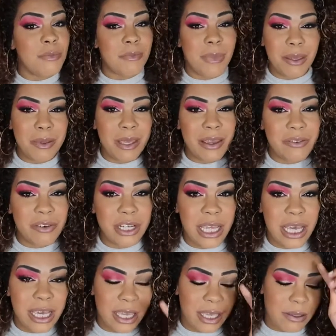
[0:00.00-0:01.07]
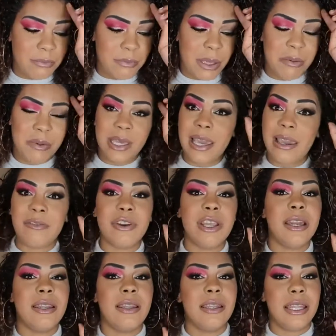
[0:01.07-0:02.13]
Maybe every day, maybe
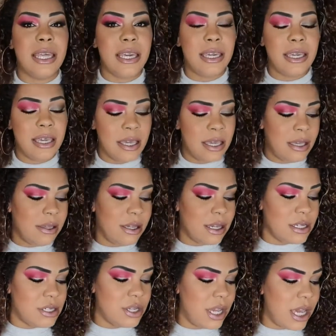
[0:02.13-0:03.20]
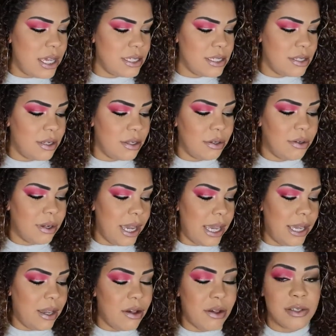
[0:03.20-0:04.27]
every other day, because you guys know
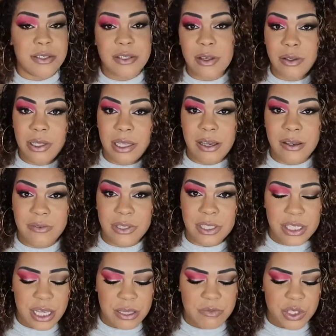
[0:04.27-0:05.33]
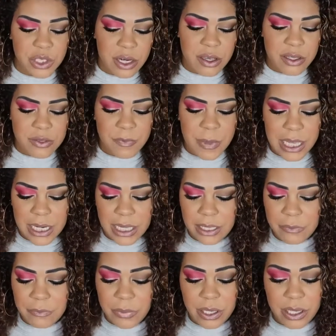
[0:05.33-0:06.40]
I also love the James Charles
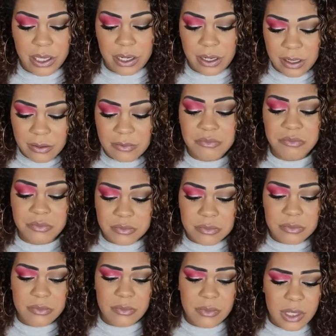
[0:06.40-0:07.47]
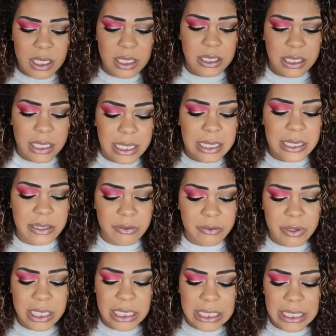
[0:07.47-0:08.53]
palette, but NIKKIE
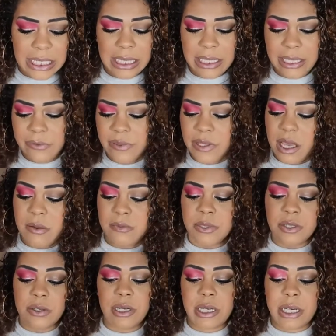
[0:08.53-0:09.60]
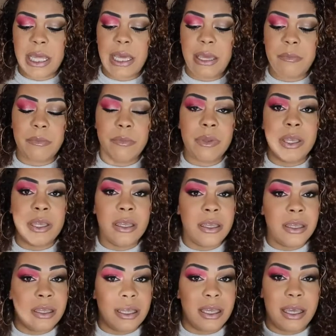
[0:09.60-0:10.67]
really lived up to her name.
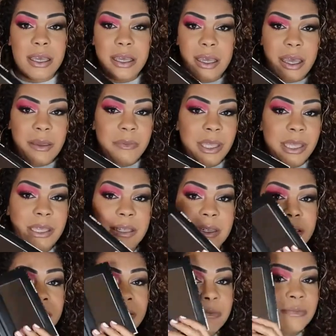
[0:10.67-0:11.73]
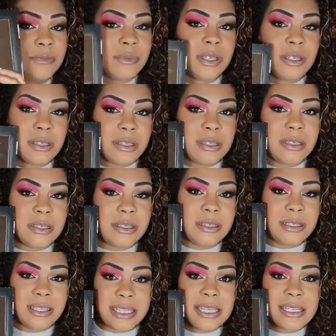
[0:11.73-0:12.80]
I mean,
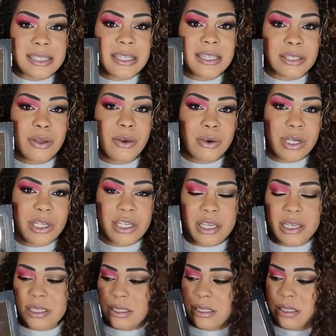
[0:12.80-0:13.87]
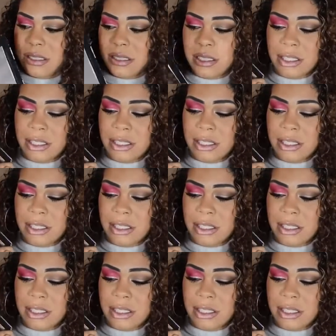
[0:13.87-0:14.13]
this is gorgeous.